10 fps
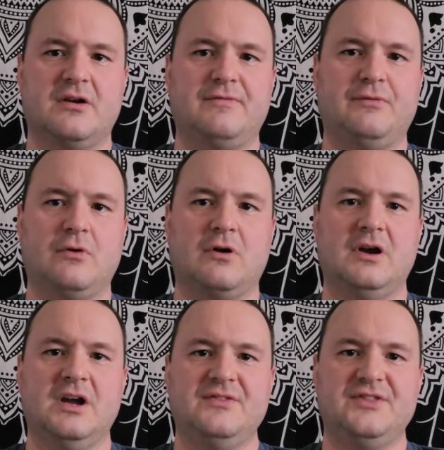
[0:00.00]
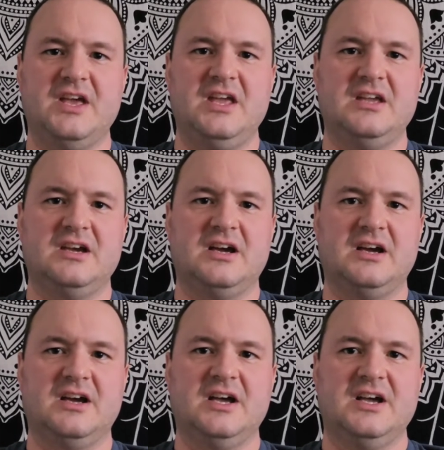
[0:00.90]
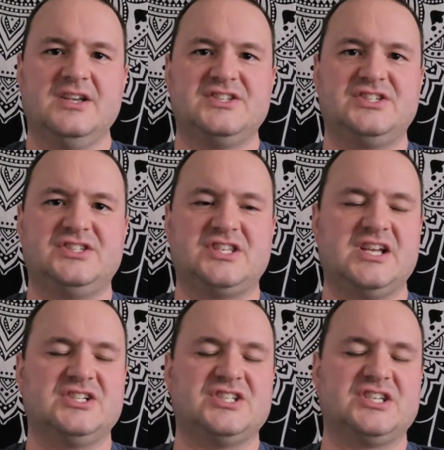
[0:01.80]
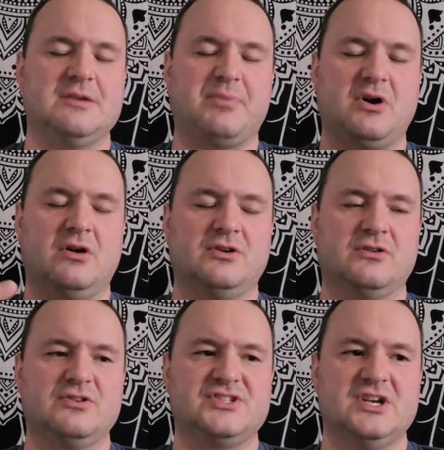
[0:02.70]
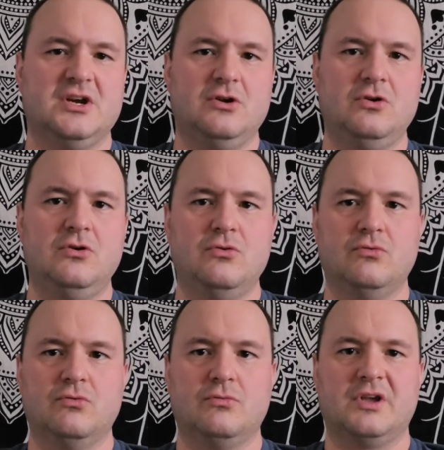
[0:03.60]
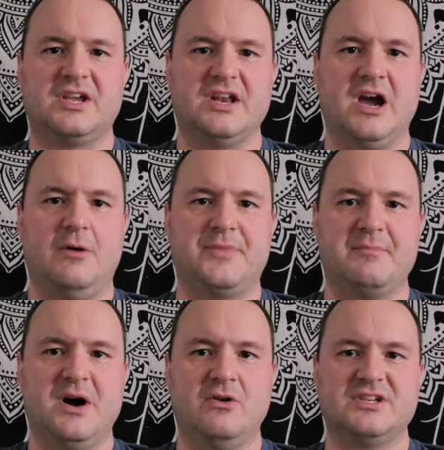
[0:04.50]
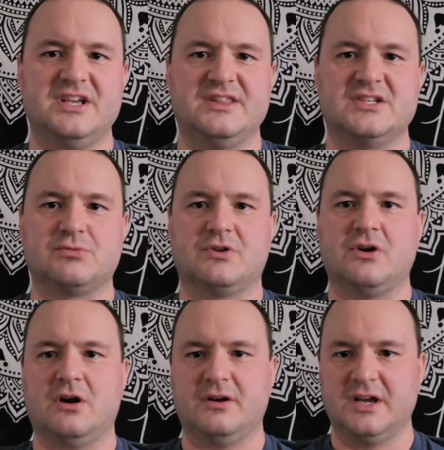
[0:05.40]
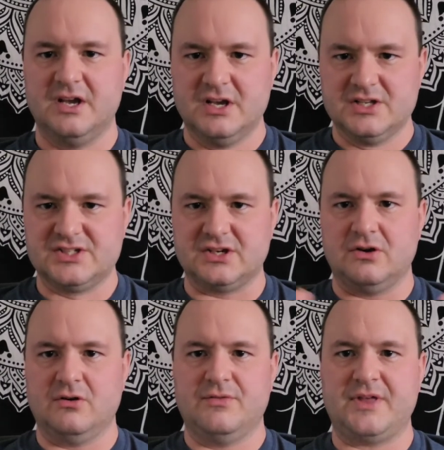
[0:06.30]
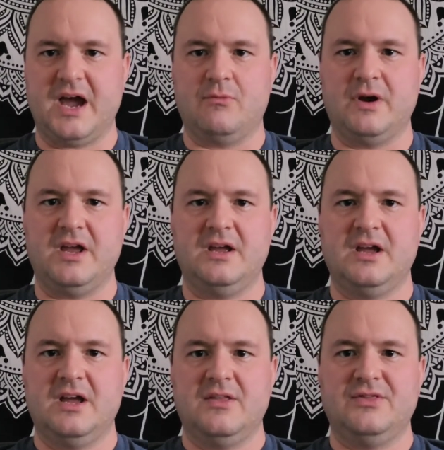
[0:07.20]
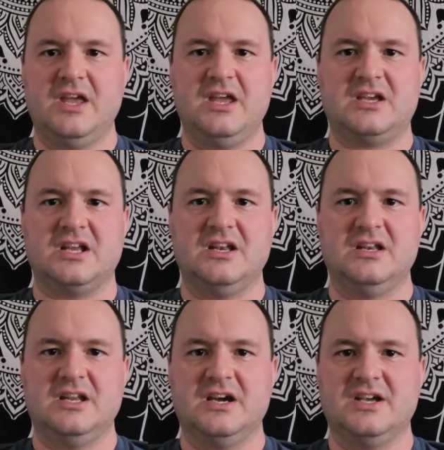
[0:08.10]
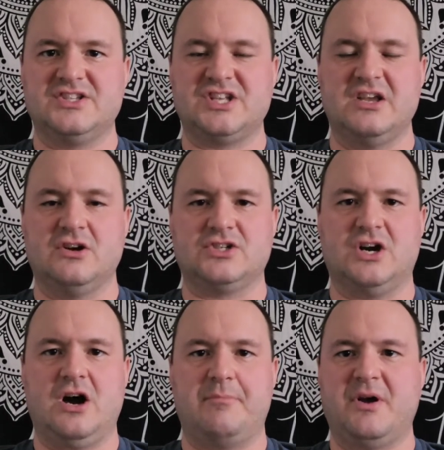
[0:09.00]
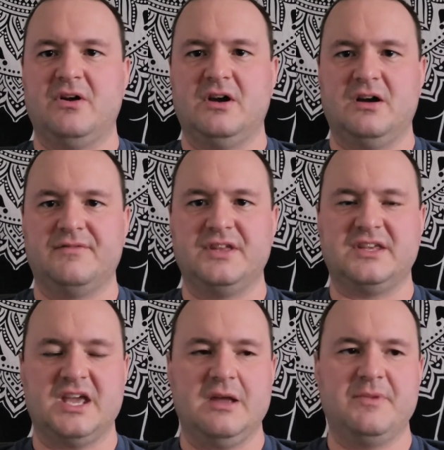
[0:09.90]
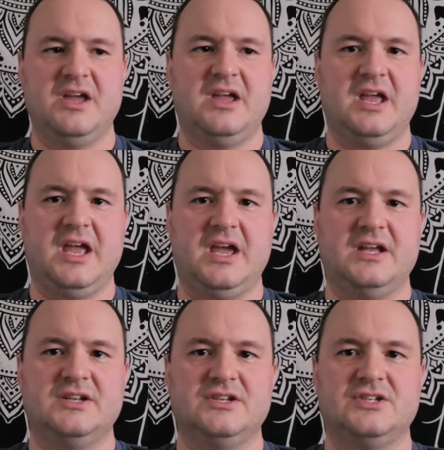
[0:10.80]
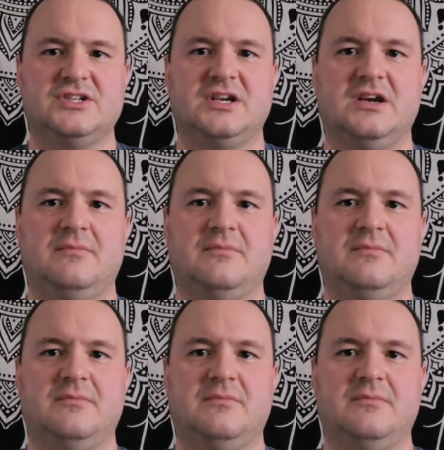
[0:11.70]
Therefore, they uh, tend to seek partners who can help them out in this regard. So that way they can uh, stay on top of the game and